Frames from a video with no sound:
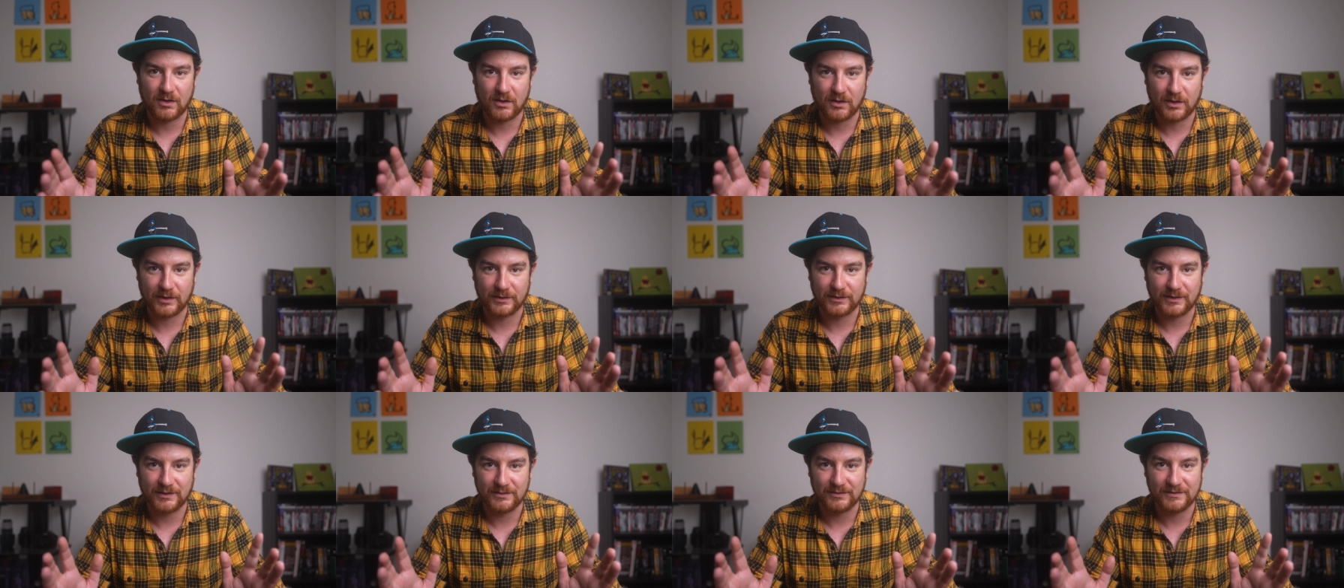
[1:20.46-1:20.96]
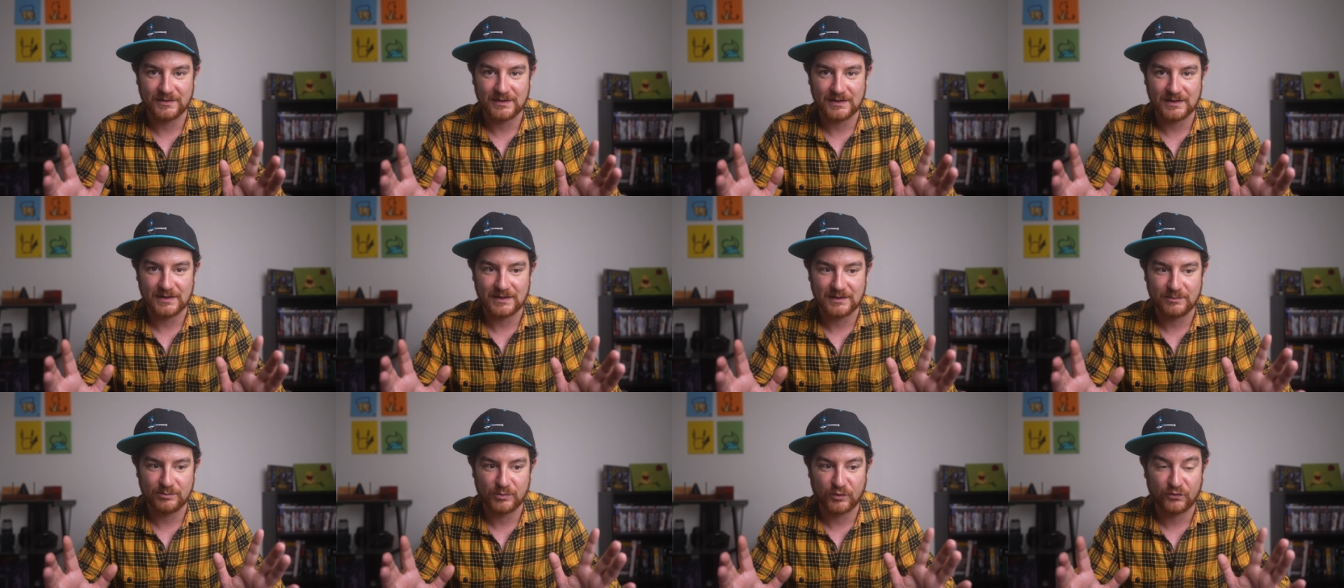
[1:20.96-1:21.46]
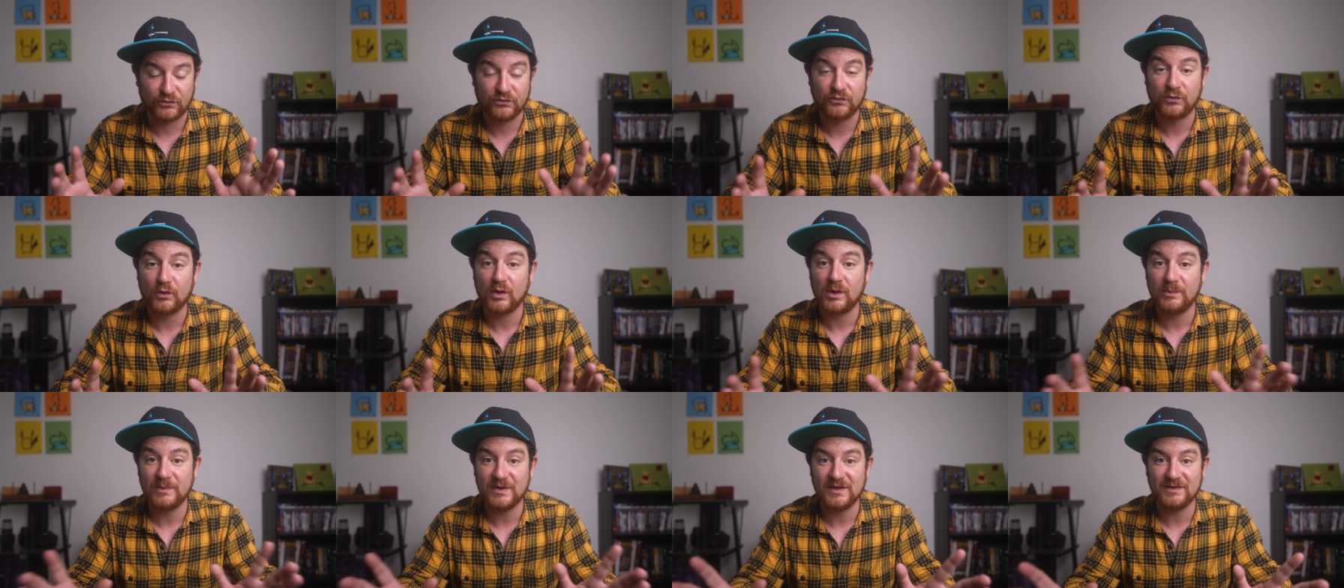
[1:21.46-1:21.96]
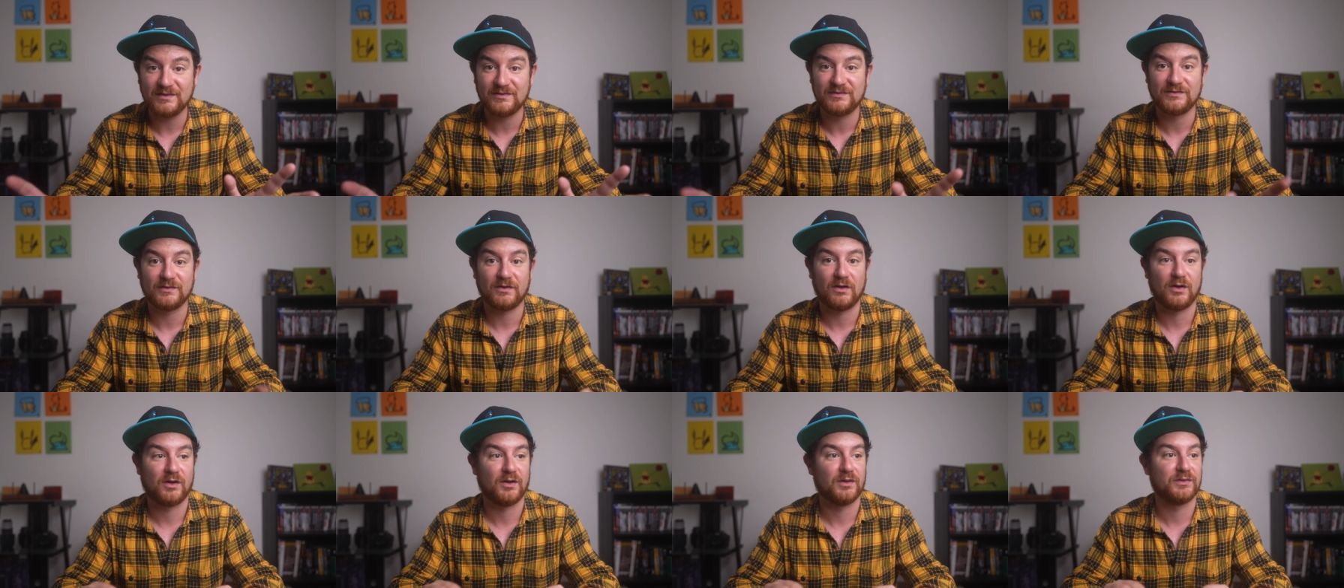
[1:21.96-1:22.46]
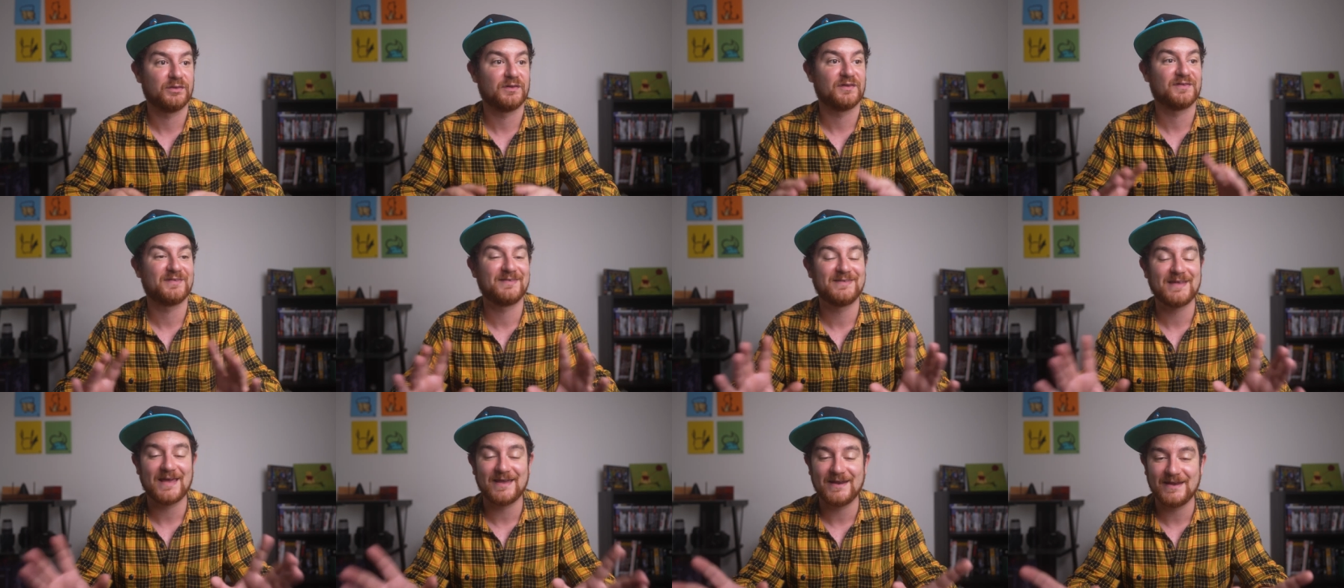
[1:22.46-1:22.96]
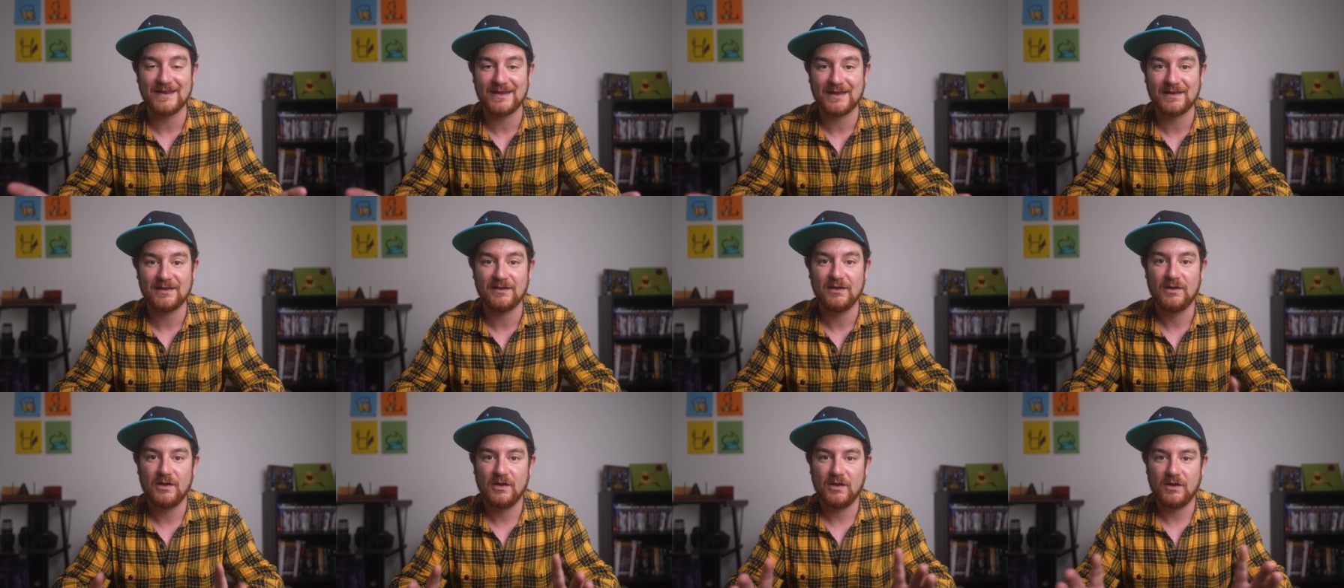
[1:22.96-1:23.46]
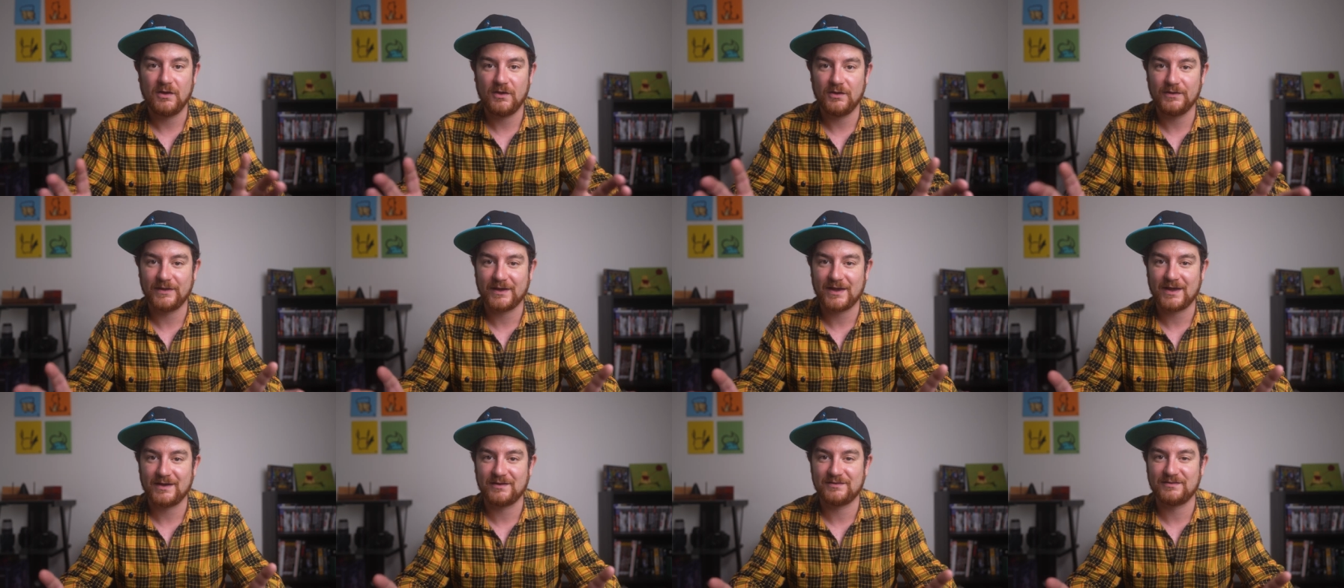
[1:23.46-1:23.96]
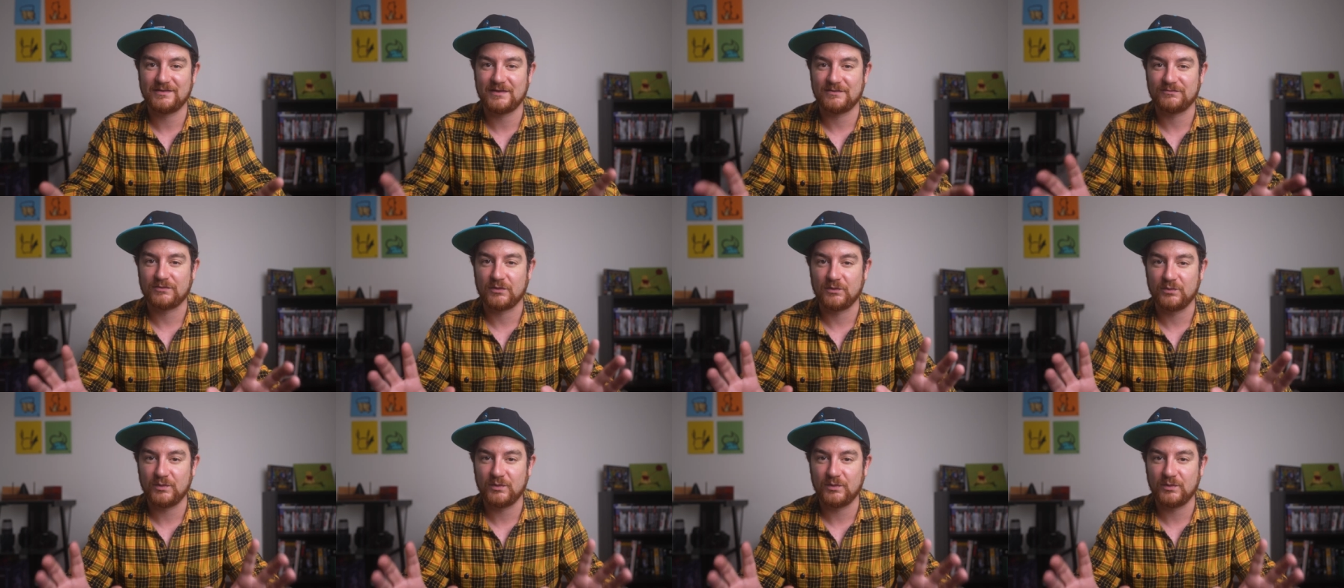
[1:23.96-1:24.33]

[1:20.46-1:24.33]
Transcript: on the performance, on the setting, all that kind of stuff.